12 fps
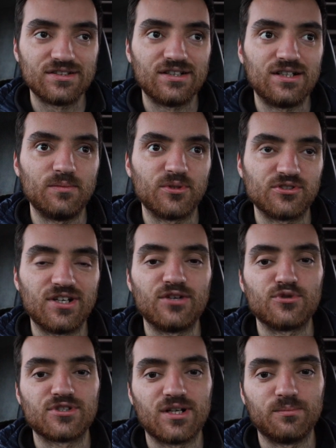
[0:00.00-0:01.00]
Because
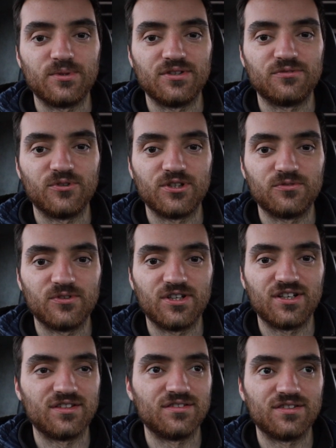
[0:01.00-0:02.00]
electrics can be a funny
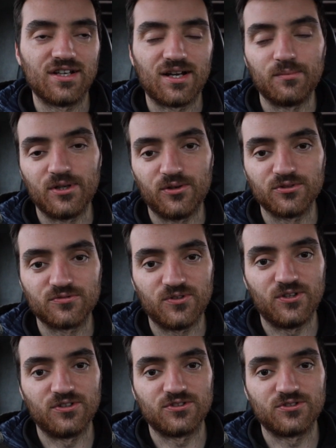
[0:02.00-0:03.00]
thing and they can be hard to
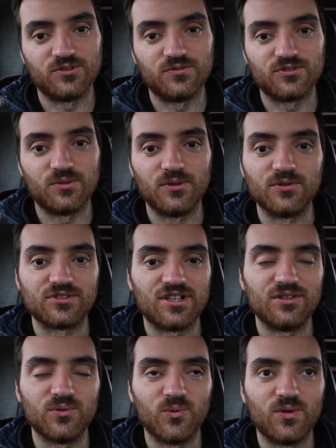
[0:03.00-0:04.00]
find and stuff, so we
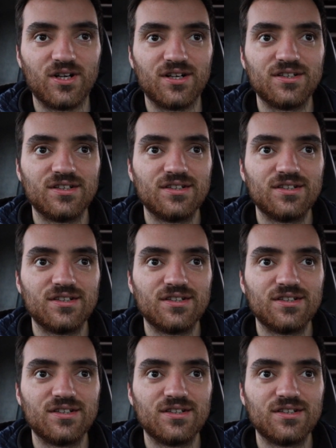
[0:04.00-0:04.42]
understand all that.